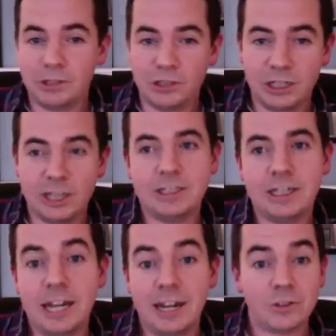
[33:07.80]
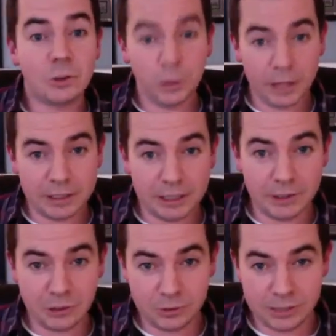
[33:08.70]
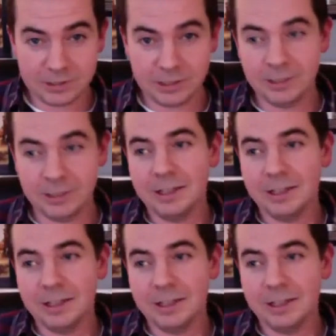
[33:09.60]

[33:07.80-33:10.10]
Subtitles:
she got to get out of school that day to shoot that scene.